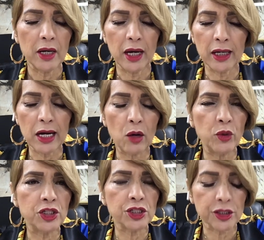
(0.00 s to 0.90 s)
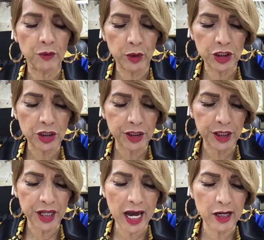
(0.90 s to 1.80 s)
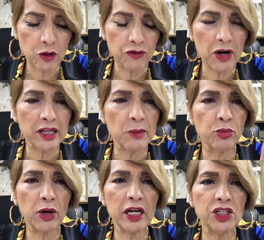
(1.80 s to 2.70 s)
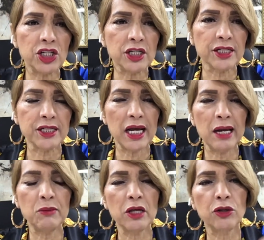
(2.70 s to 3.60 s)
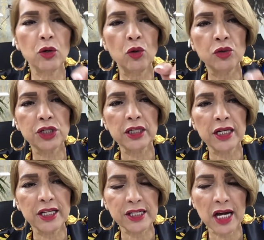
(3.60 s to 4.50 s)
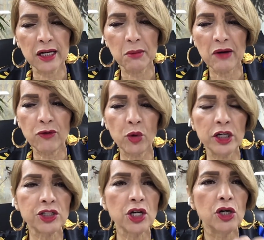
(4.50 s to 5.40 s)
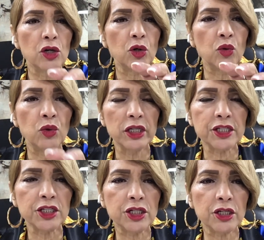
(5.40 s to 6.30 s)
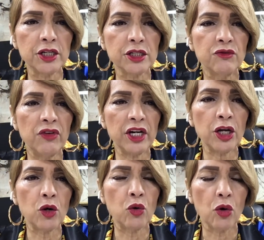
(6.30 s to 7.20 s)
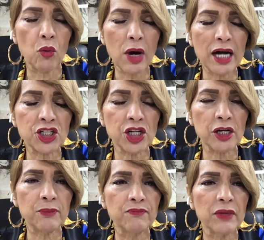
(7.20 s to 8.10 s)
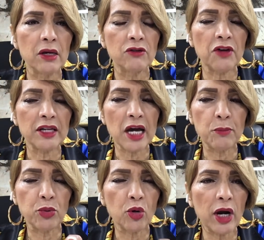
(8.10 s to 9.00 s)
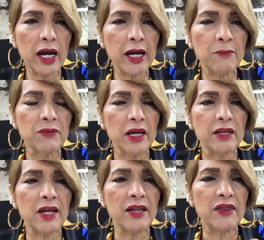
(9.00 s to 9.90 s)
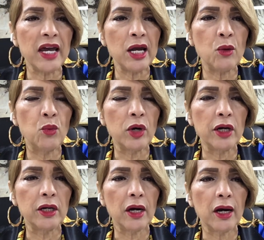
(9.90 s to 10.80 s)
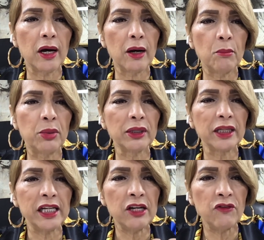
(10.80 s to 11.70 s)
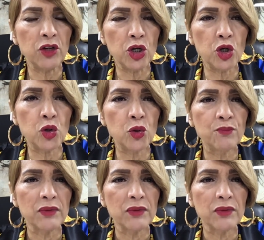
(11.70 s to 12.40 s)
And God, we just we just thank you, Father. I pray in Jesus' name that those under the sound of my voice who listen to this video, who are watching, Father, I pray that they would uh, believe you,